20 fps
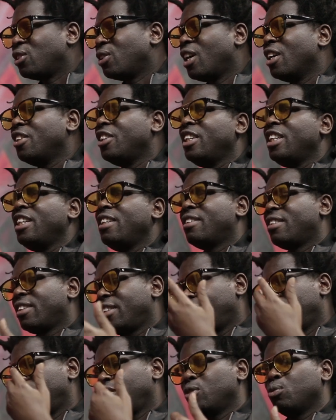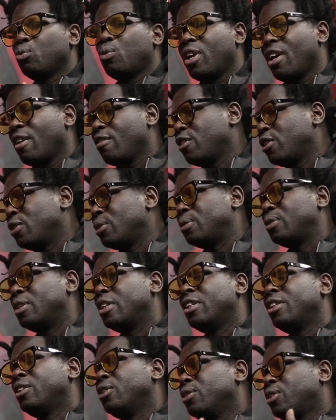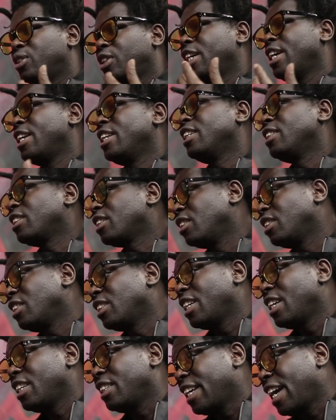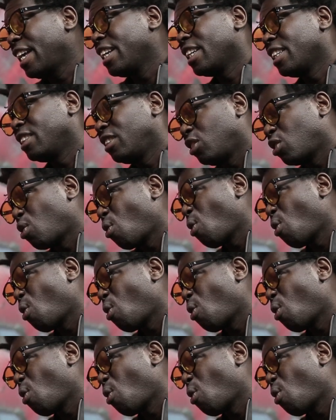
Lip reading: So underneath whatever your skin is, because the skin technically is an